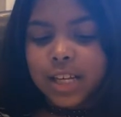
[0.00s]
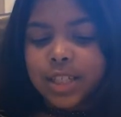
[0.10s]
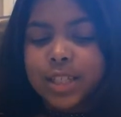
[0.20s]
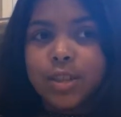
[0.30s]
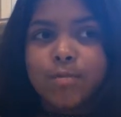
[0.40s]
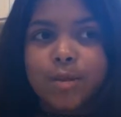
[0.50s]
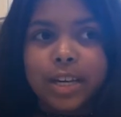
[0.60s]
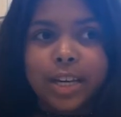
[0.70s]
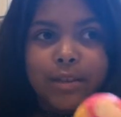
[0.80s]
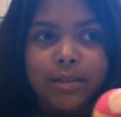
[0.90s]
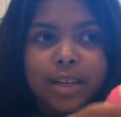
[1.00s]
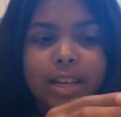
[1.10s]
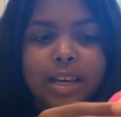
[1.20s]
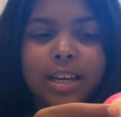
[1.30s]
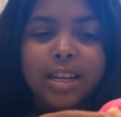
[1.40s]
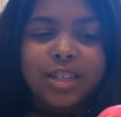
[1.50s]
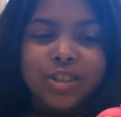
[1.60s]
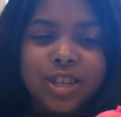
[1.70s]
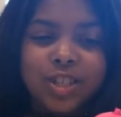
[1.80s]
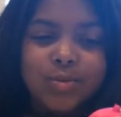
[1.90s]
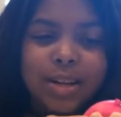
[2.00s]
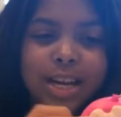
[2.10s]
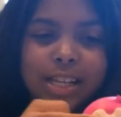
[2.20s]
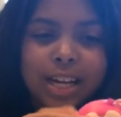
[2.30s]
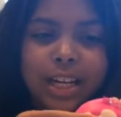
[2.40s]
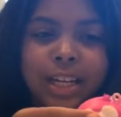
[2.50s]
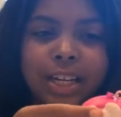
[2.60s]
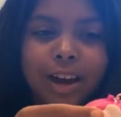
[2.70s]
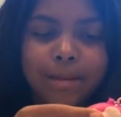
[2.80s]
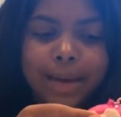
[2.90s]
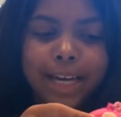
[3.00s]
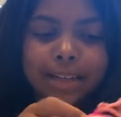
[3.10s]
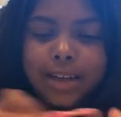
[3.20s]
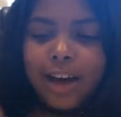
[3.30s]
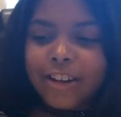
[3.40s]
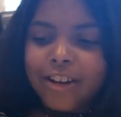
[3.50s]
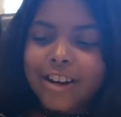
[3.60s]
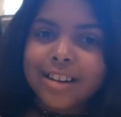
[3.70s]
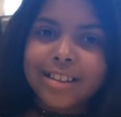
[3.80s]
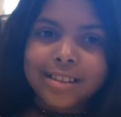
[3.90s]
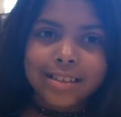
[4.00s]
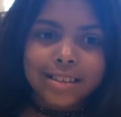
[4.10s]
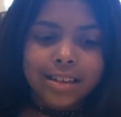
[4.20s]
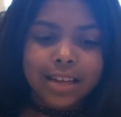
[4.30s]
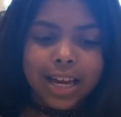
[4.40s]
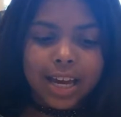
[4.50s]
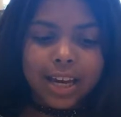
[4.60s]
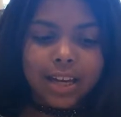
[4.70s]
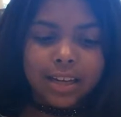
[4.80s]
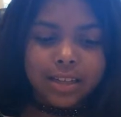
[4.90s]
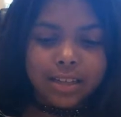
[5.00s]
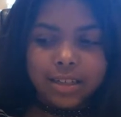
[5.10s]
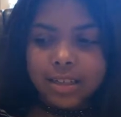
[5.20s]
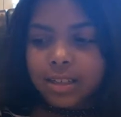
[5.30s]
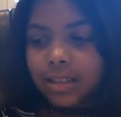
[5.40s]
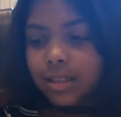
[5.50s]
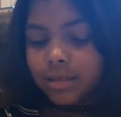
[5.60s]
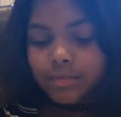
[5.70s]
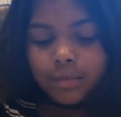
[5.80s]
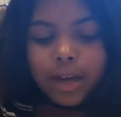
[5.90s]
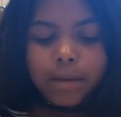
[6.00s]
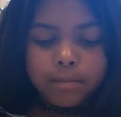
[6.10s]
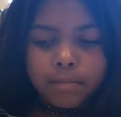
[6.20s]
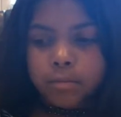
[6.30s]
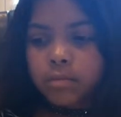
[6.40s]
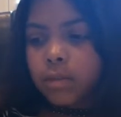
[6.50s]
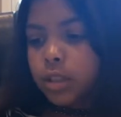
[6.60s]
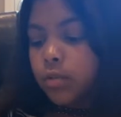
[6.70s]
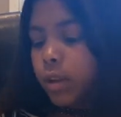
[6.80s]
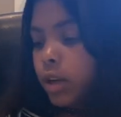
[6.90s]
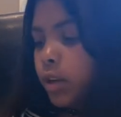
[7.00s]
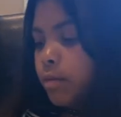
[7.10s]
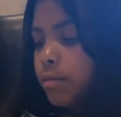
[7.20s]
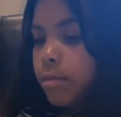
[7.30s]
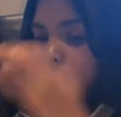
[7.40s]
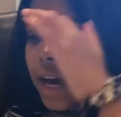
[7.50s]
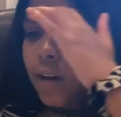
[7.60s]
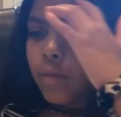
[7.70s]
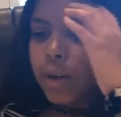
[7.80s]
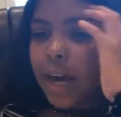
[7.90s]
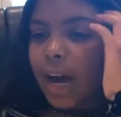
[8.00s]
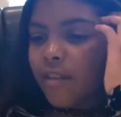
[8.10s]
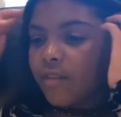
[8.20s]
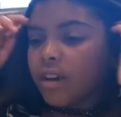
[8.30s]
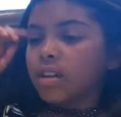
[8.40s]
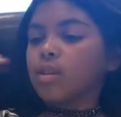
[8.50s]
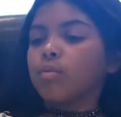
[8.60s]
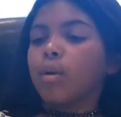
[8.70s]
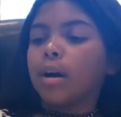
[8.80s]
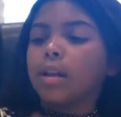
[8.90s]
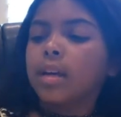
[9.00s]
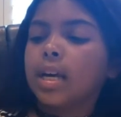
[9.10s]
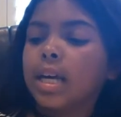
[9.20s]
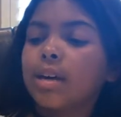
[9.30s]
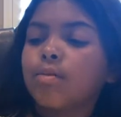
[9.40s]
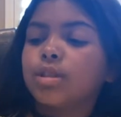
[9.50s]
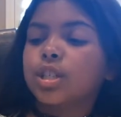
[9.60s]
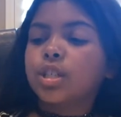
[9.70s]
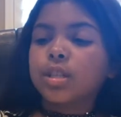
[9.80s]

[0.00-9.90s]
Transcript: Super cute. So this one has like a neon pink color and yeah, it's really cute. Now we have another one, which is